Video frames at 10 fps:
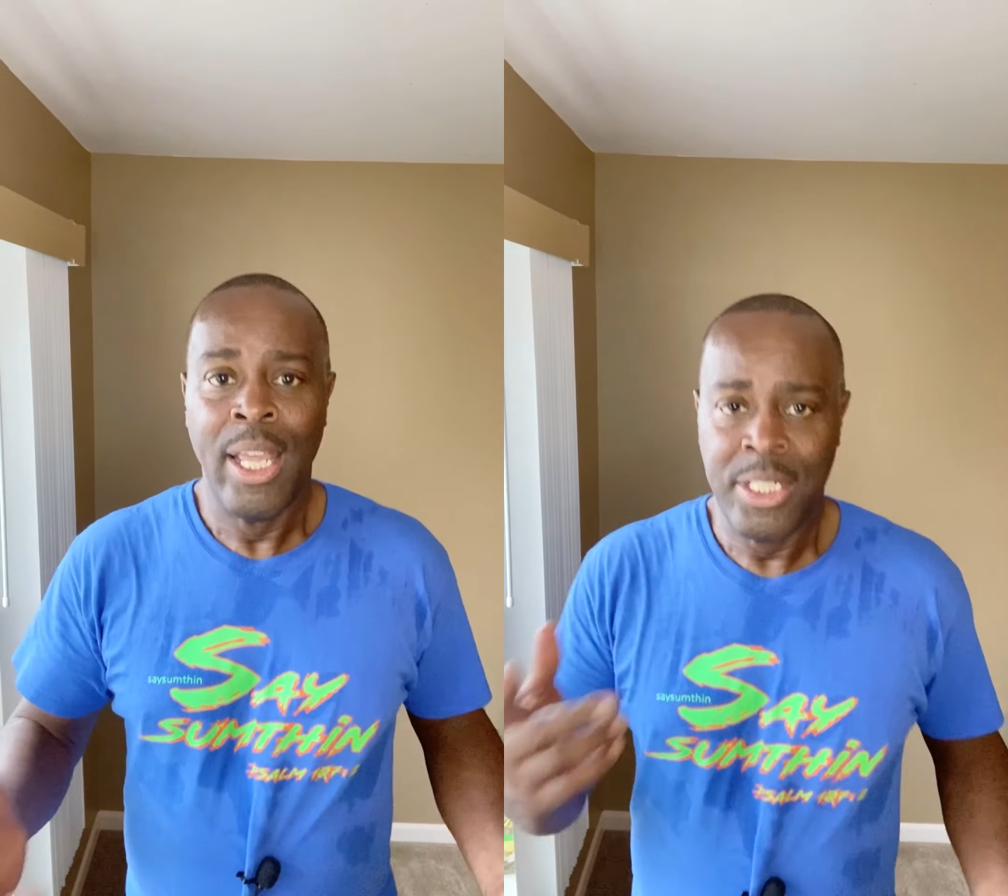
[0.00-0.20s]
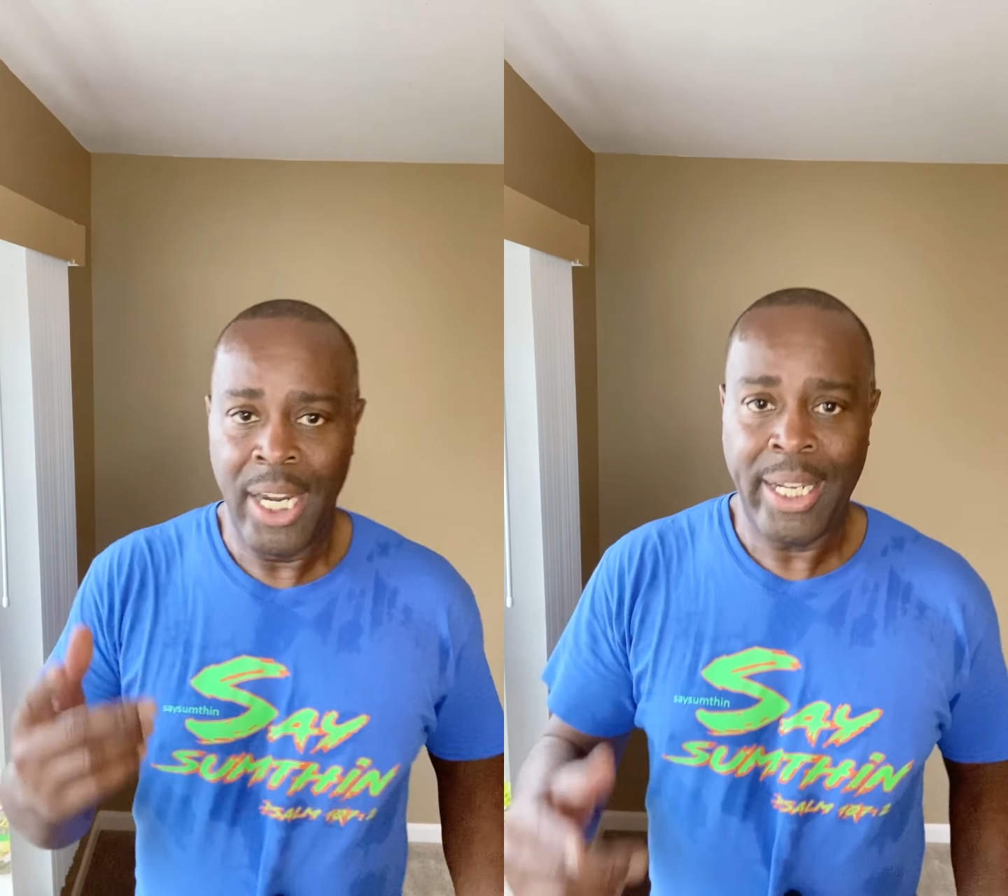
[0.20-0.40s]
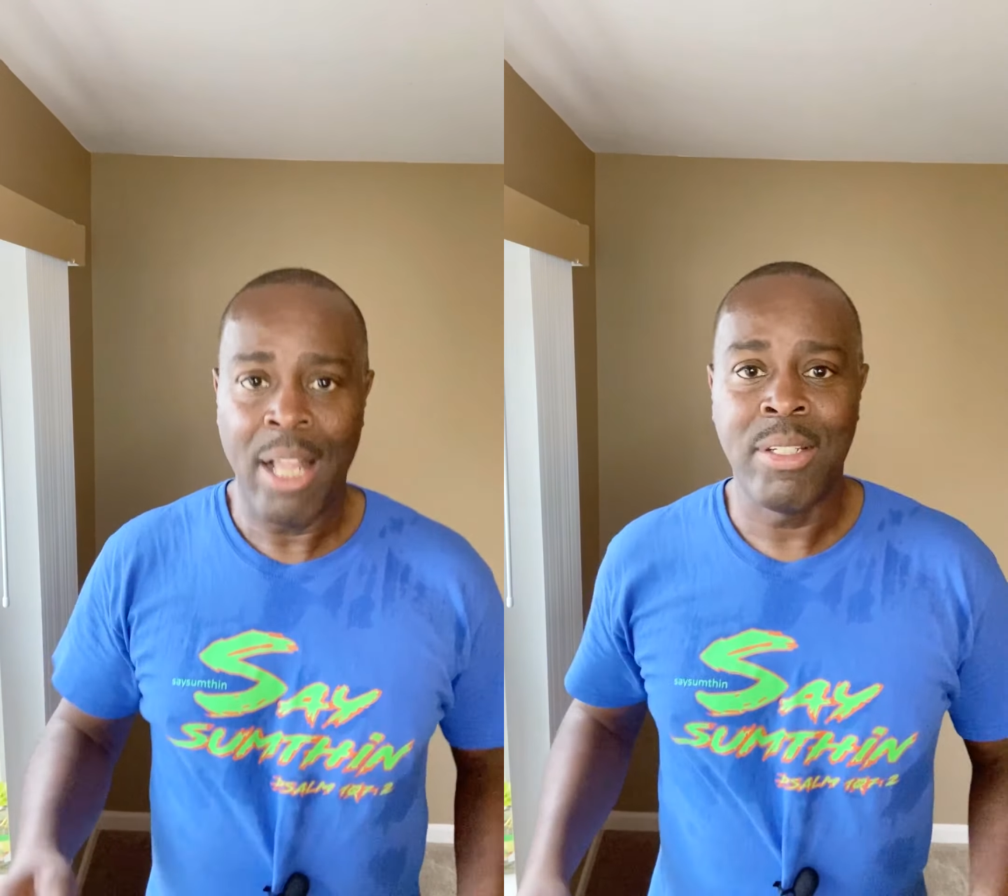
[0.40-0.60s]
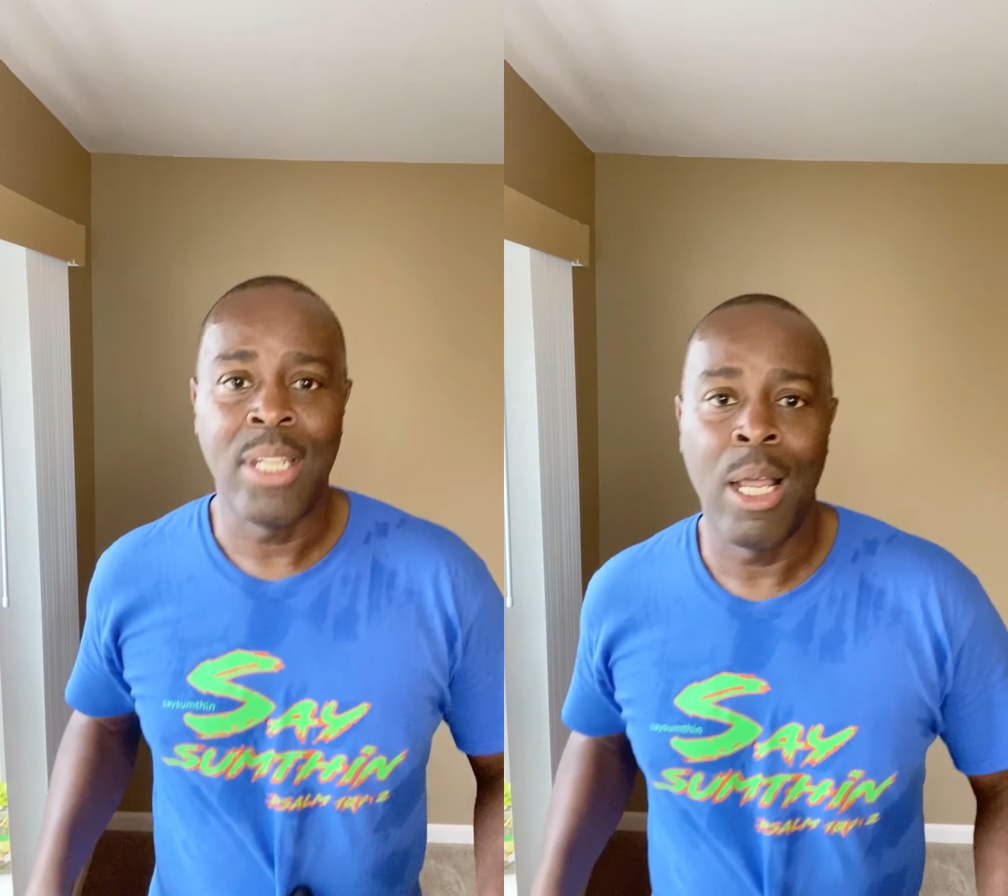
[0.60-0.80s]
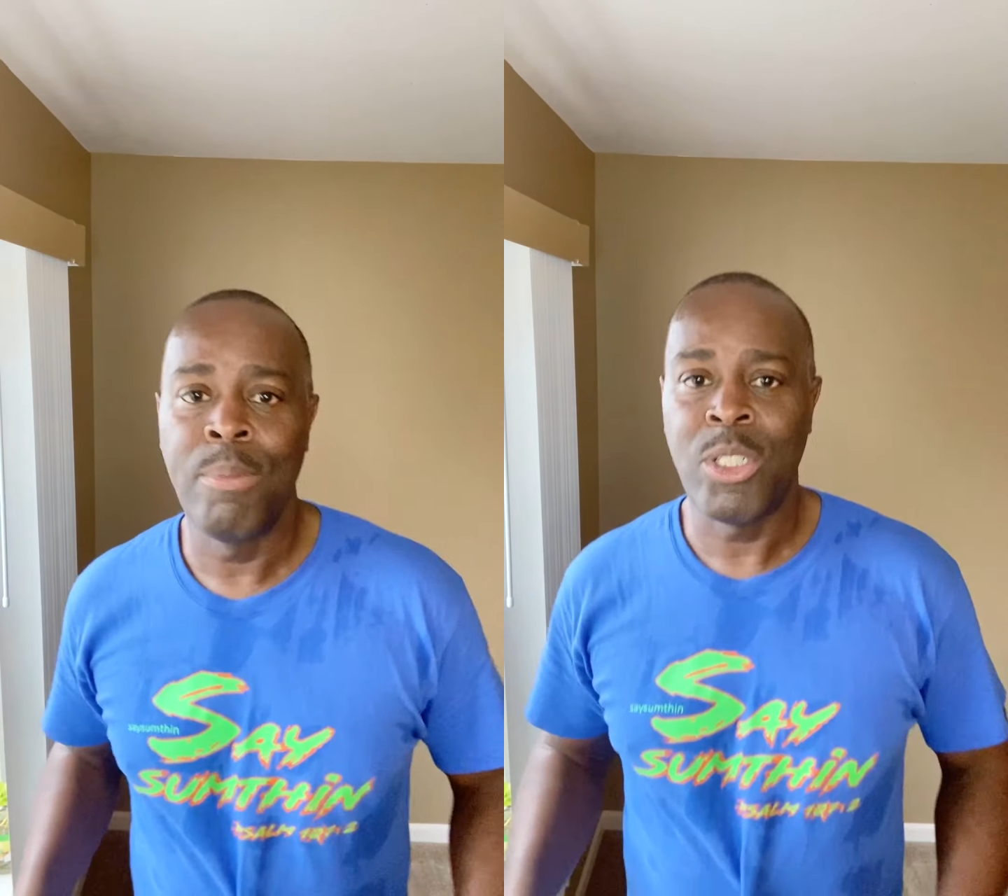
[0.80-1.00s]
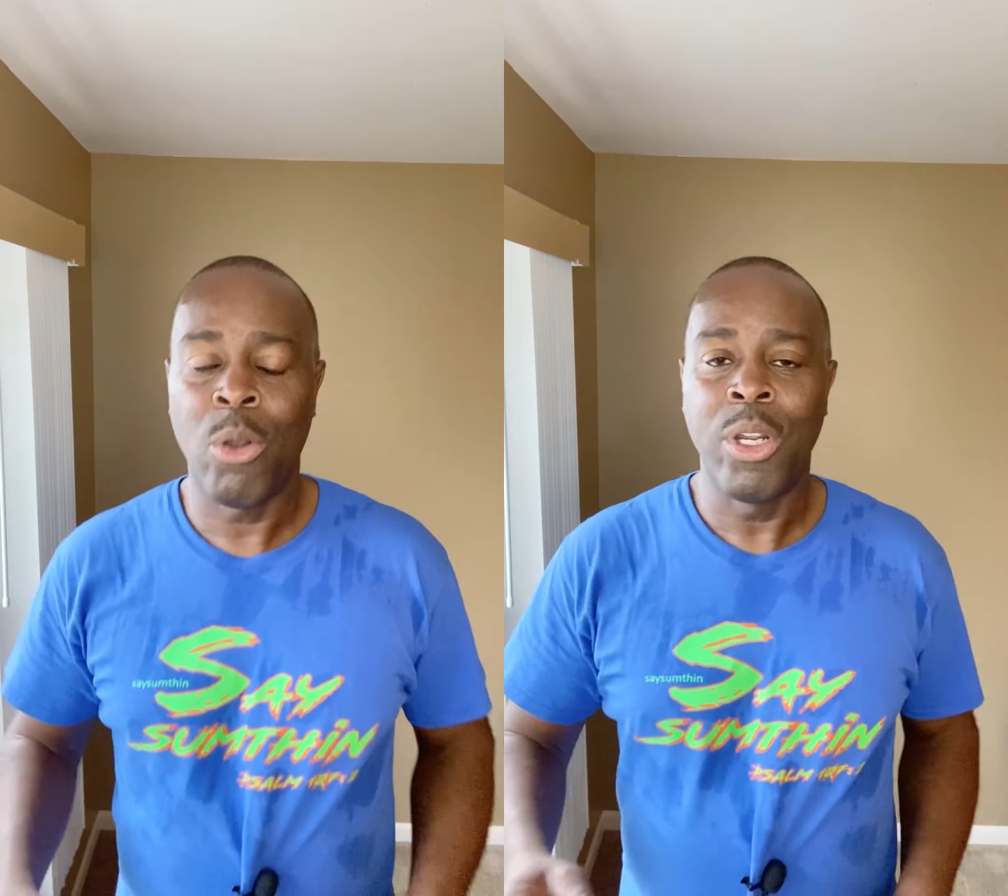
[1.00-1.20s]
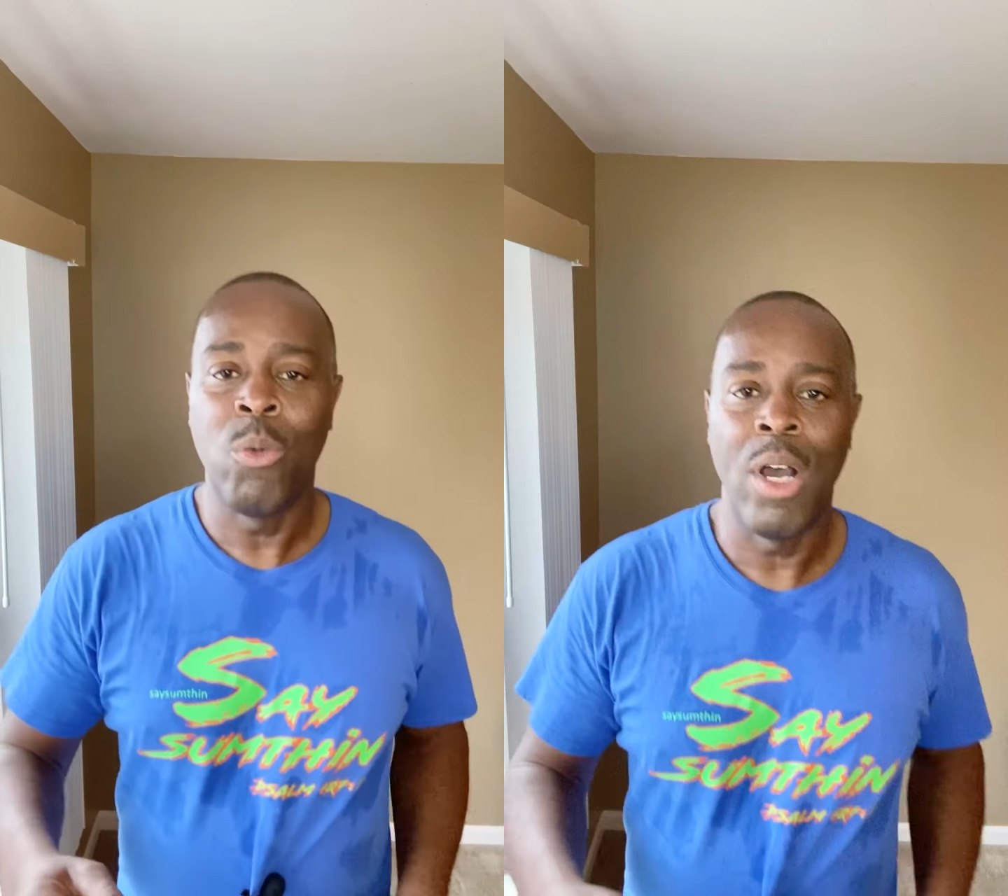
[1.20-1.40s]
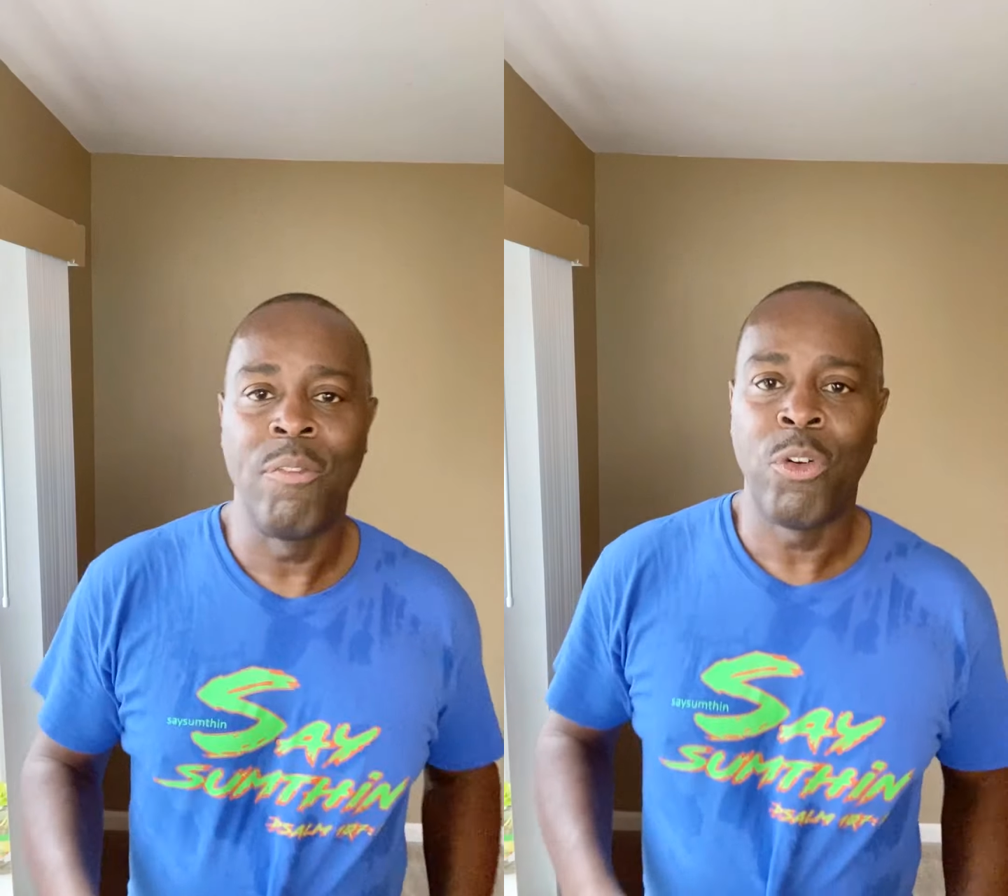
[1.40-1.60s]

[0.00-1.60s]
Check out Psalms 31,